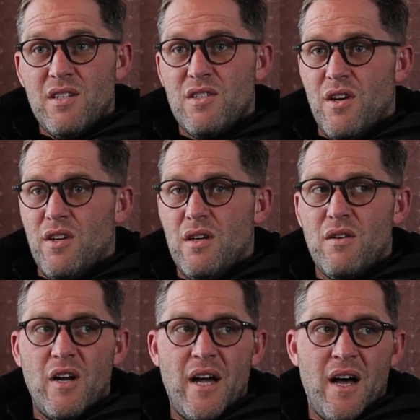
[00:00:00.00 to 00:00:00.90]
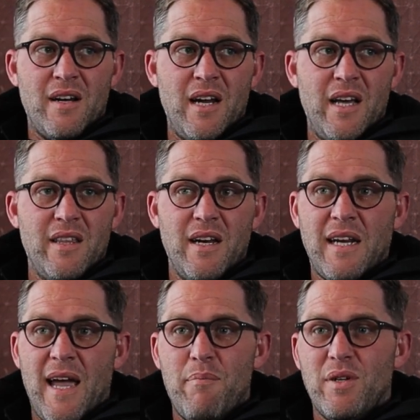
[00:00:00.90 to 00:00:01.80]
So you got to outlay
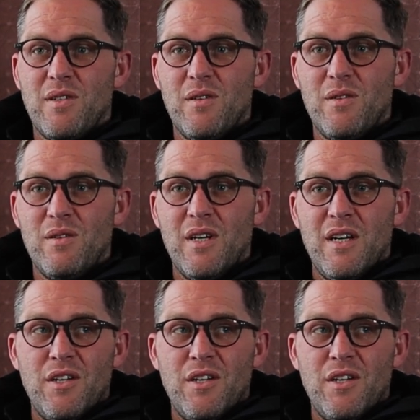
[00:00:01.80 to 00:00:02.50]
that capital.